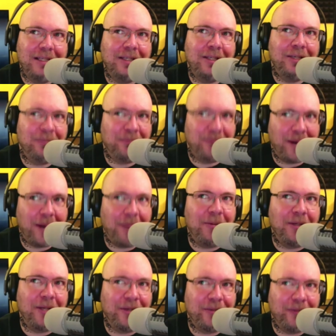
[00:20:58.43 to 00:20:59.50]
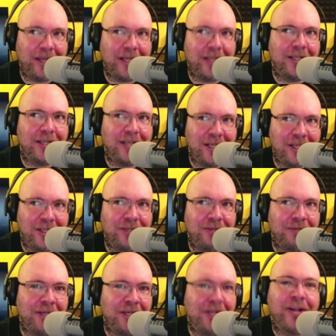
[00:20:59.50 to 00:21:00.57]
you're probably going to run into the issue
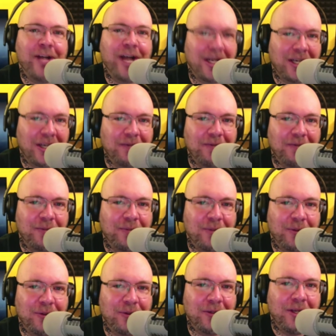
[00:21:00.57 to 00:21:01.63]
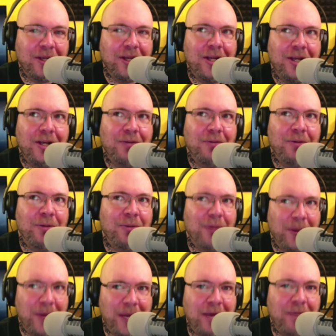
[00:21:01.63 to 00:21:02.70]
where you're not comfortable with what
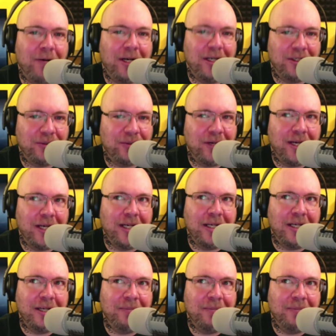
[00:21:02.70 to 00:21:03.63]
they want to run,